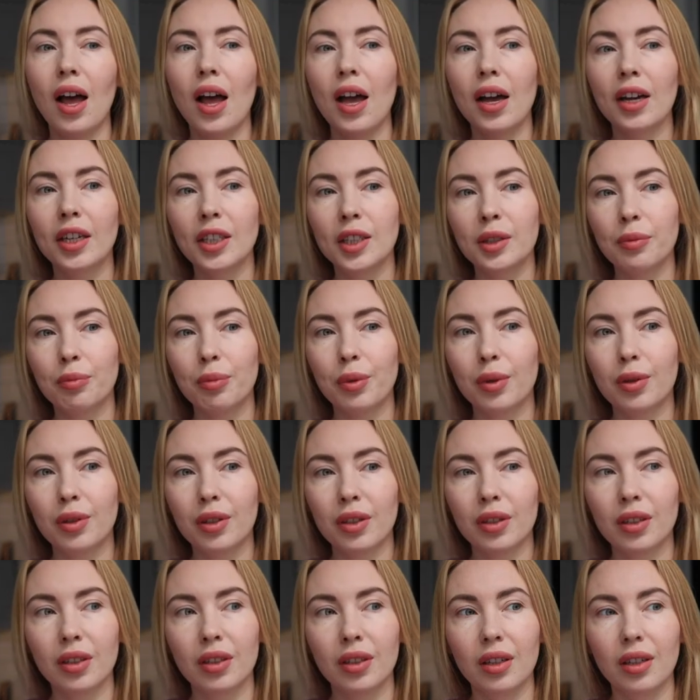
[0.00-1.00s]

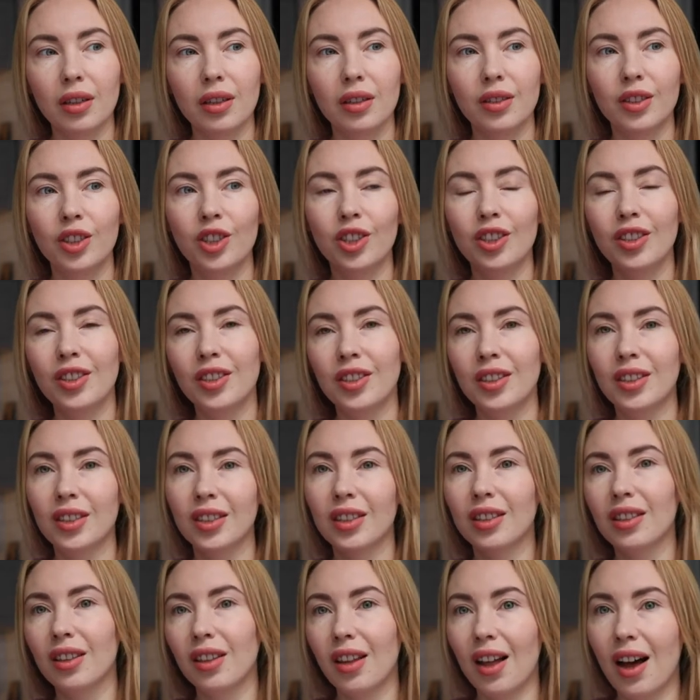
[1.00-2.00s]
export
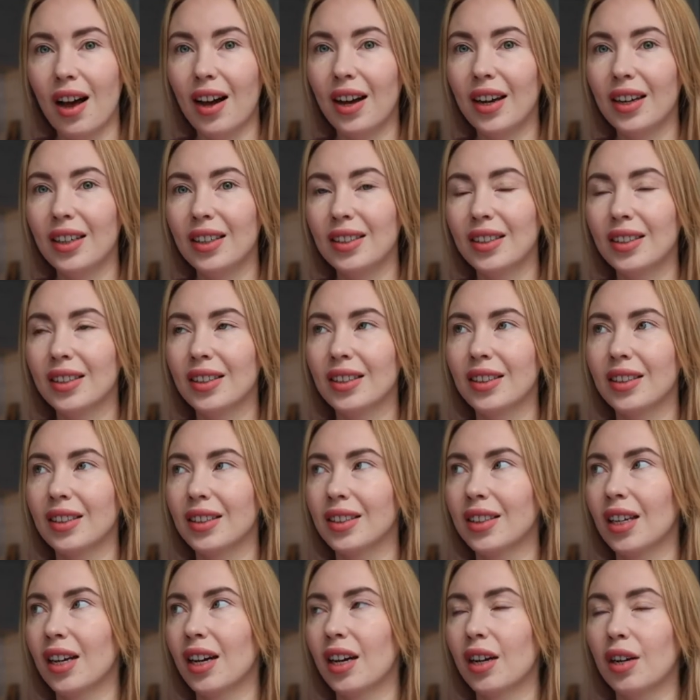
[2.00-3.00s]
logistic lines,
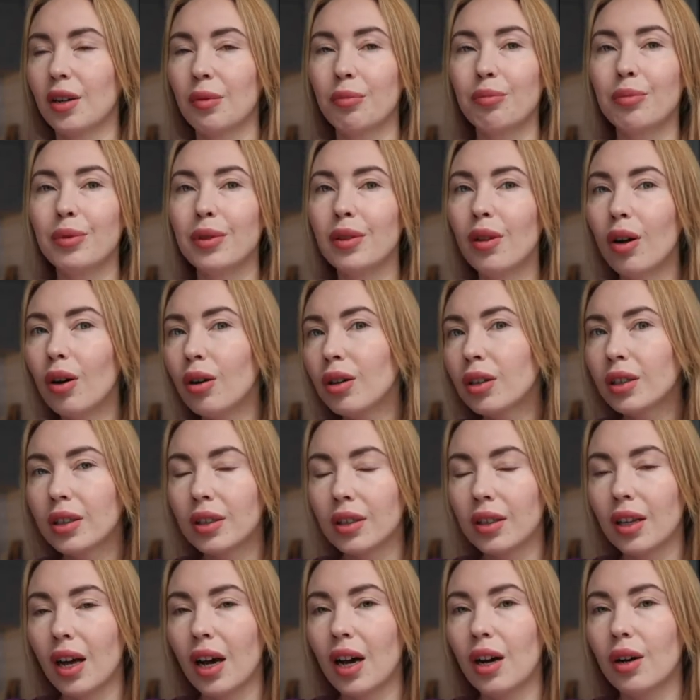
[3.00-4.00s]
they are
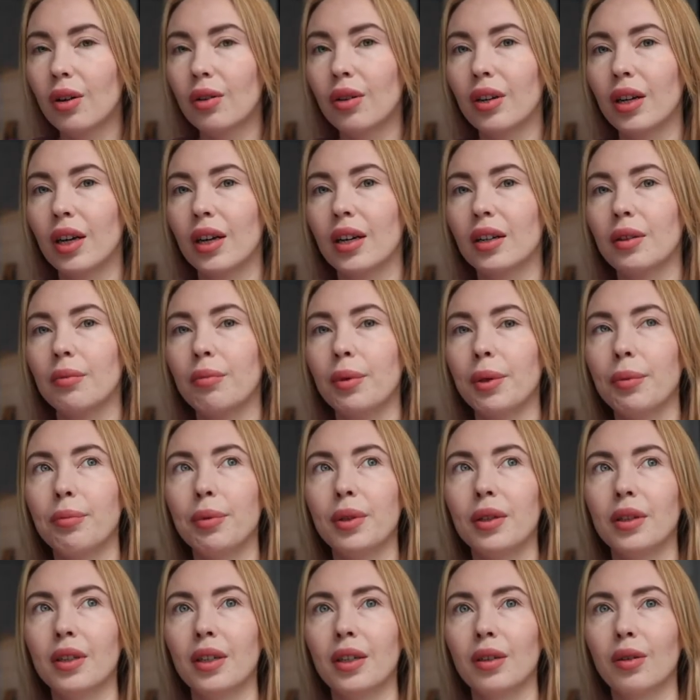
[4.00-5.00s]
blocked now and
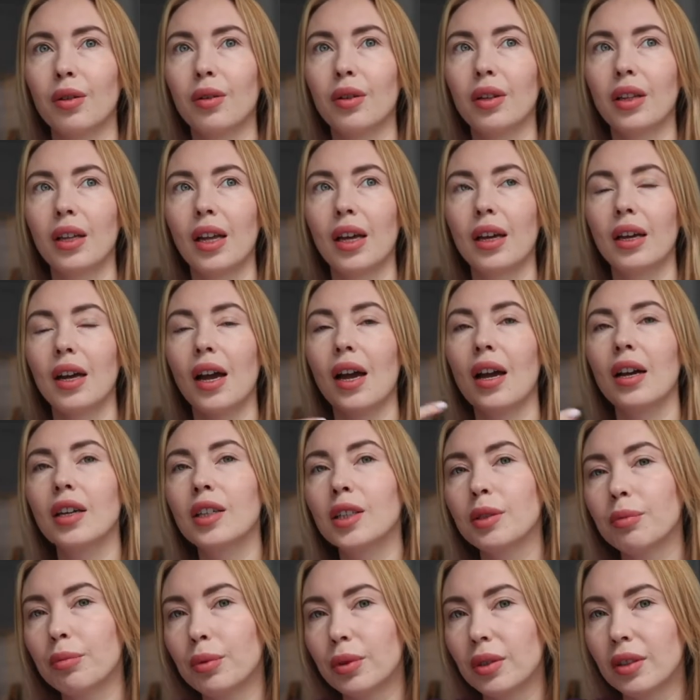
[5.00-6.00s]
people cannot like
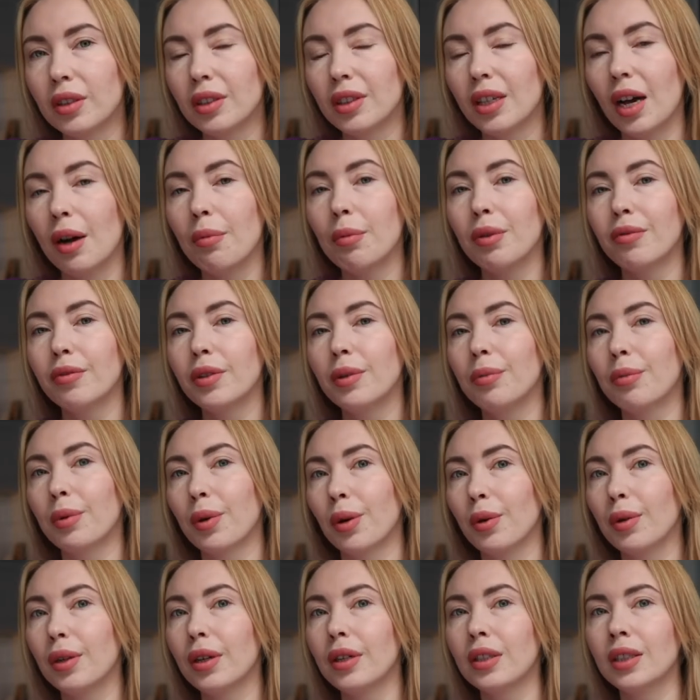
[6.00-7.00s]
export some of the
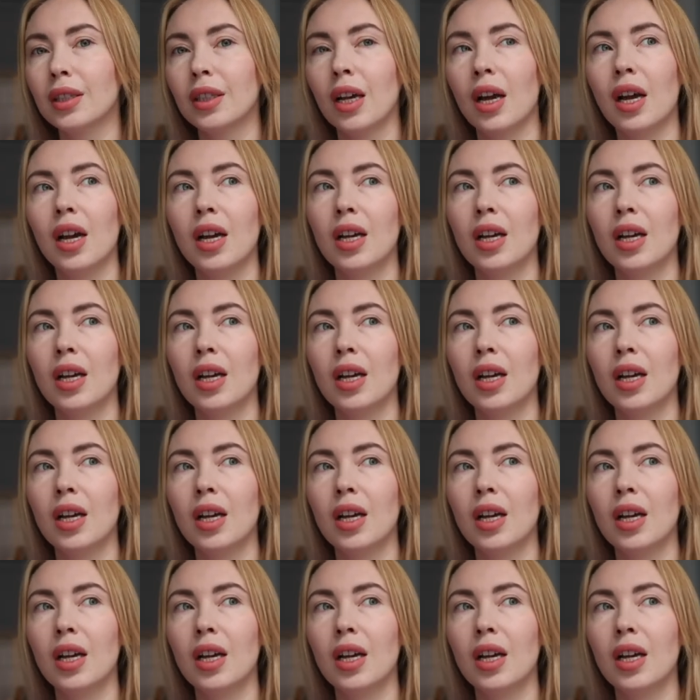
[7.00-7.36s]
products,